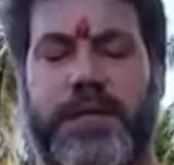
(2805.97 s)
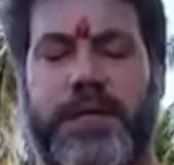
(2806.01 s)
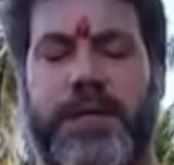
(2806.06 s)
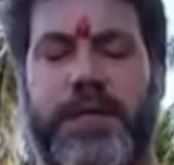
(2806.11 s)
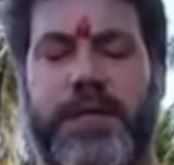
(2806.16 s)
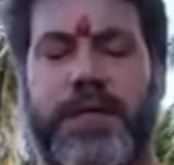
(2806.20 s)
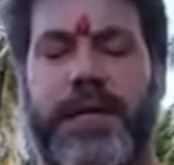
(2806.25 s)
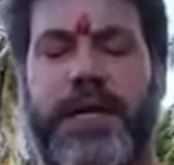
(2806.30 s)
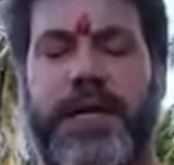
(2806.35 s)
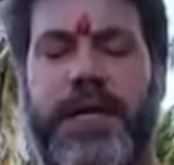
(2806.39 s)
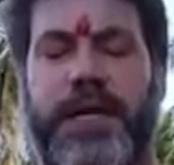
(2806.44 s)

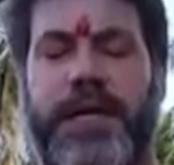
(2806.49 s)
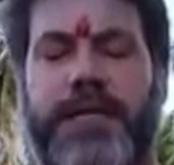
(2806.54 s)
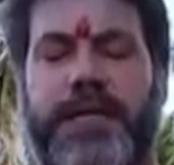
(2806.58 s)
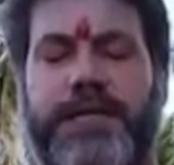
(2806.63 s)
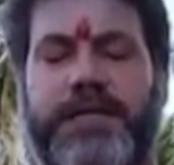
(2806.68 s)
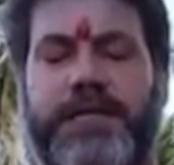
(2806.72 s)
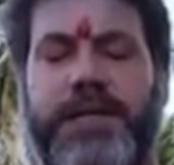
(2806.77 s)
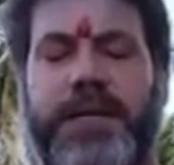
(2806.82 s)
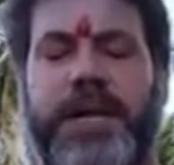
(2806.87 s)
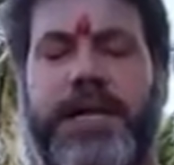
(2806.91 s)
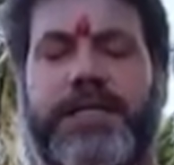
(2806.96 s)
Taking the
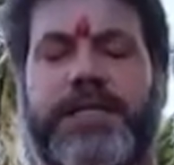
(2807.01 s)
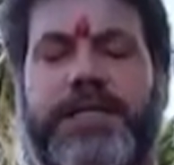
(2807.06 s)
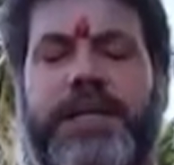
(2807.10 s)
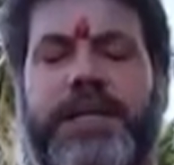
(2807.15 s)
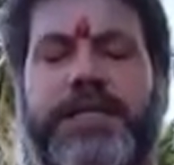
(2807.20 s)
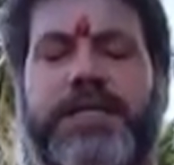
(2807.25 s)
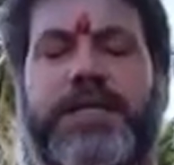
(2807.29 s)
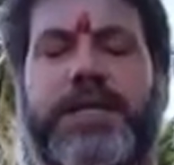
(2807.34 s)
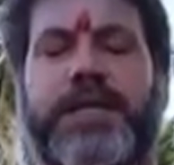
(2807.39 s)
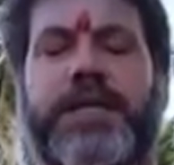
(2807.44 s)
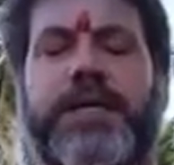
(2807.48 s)

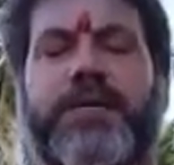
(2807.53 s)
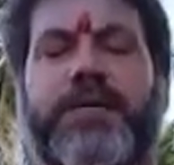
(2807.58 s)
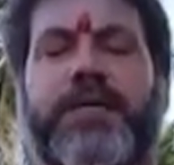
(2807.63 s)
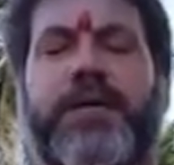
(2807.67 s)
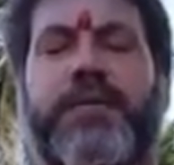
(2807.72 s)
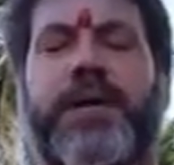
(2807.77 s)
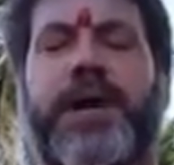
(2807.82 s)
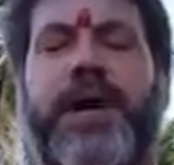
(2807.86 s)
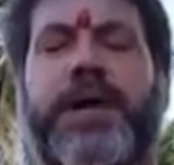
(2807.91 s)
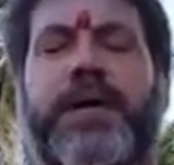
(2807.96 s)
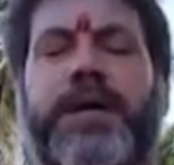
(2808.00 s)
relaxation to the
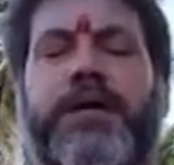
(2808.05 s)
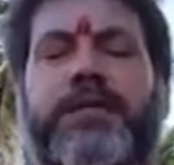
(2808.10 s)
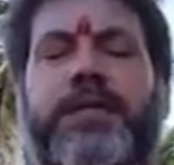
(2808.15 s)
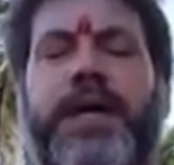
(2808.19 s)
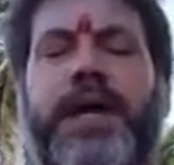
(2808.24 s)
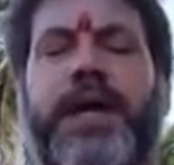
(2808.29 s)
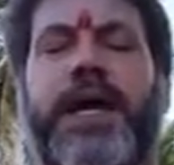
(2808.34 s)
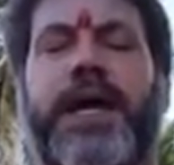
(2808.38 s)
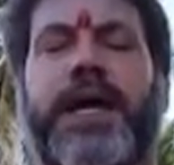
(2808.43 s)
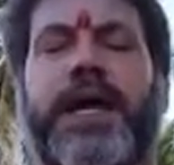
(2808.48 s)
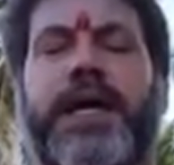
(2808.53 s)
back of the
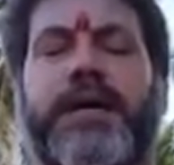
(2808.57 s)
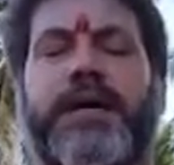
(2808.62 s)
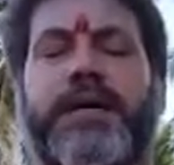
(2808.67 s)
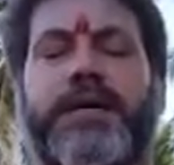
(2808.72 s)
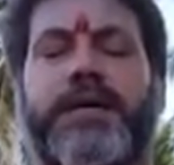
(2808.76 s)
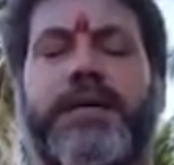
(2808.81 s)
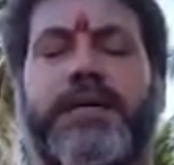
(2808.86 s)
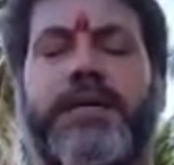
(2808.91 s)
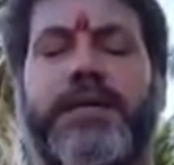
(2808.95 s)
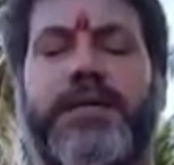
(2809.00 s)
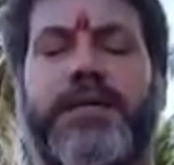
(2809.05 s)
head,
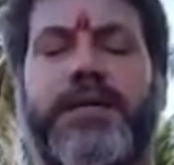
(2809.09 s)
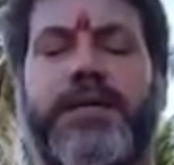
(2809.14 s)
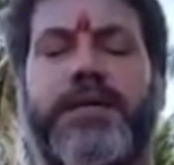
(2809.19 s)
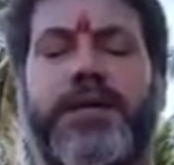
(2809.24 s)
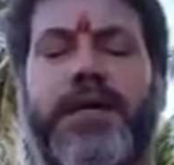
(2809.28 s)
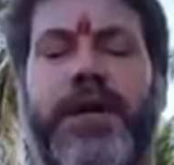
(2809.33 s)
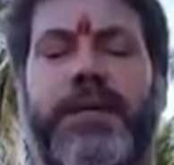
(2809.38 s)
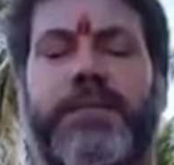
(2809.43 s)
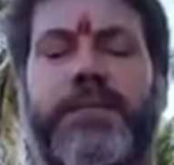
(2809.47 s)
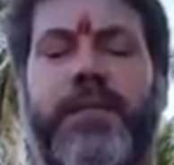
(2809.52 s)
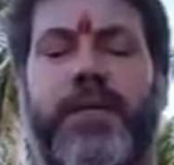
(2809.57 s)
to
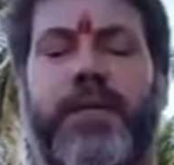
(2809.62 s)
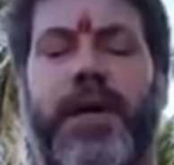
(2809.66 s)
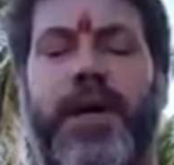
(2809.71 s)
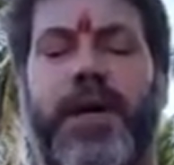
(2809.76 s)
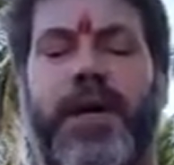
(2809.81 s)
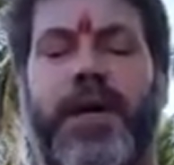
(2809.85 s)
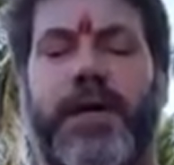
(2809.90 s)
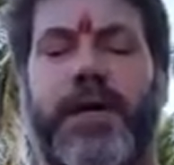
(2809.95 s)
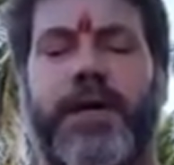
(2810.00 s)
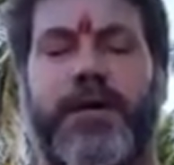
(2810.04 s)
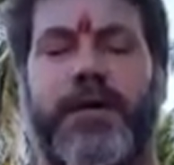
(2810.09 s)
that
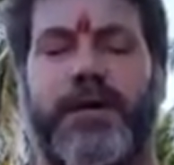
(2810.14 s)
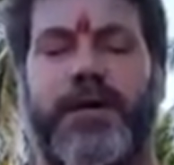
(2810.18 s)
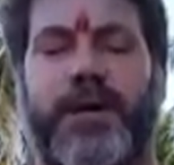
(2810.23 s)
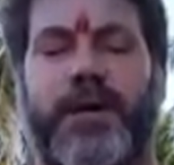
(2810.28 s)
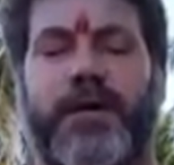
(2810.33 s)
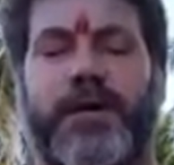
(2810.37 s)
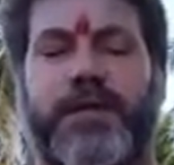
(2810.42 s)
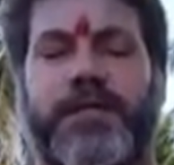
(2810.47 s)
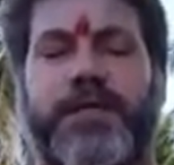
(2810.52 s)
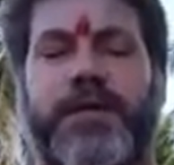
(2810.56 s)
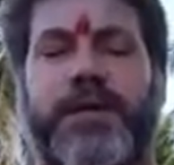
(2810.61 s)
point on the
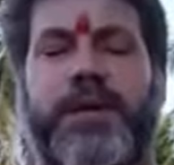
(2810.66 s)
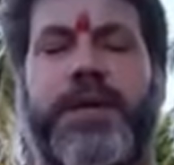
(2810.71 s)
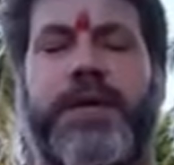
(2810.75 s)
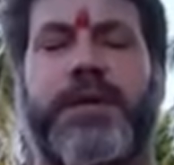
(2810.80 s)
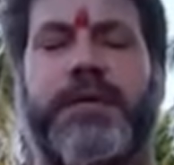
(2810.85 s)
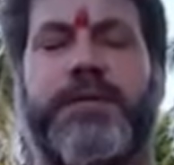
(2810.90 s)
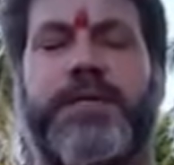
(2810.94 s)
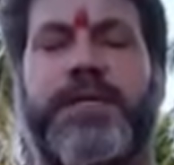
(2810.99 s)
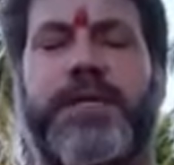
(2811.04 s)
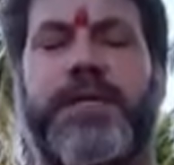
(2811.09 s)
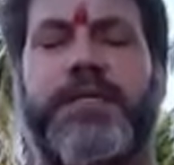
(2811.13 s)
occipital
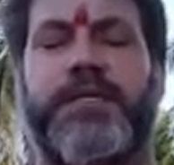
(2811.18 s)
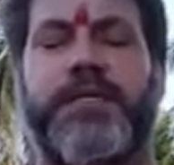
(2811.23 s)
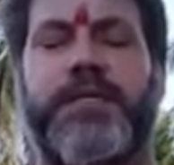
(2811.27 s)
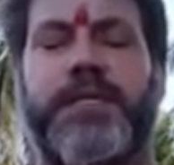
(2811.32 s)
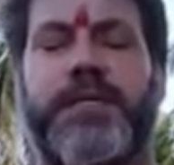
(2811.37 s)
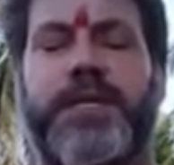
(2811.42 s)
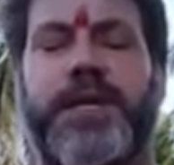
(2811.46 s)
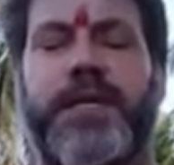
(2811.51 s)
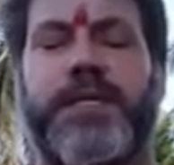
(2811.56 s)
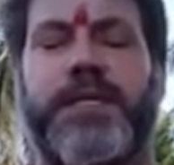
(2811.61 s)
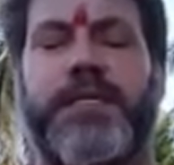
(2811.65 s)
region
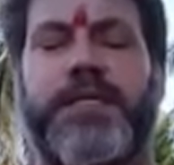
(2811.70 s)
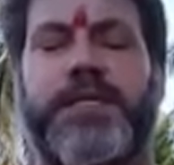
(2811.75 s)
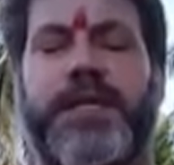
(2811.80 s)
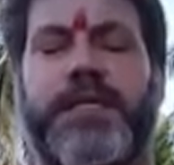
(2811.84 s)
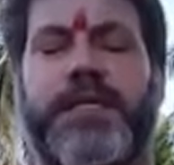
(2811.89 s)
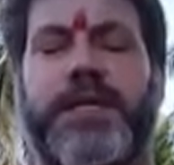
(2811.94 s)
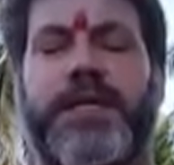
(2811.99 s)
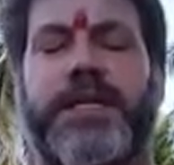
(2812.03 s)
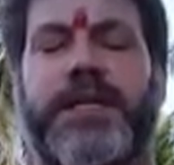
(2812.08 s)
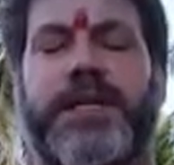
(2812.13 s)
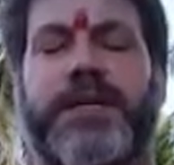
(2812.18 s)
that is
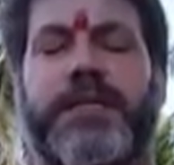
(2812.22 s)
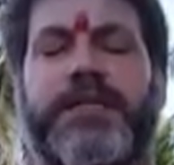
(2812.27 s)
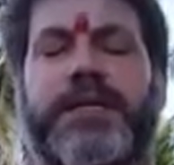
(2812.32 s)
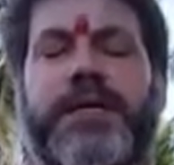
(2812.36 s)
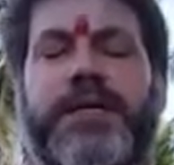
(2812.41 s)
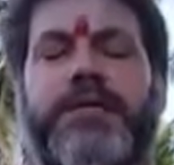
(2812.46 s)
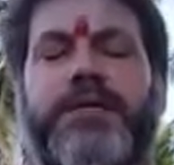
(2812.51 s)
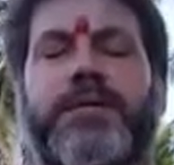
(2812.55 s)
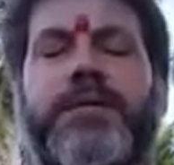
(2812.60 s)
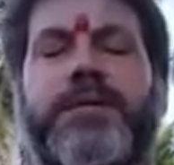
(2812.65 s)
touching the ground.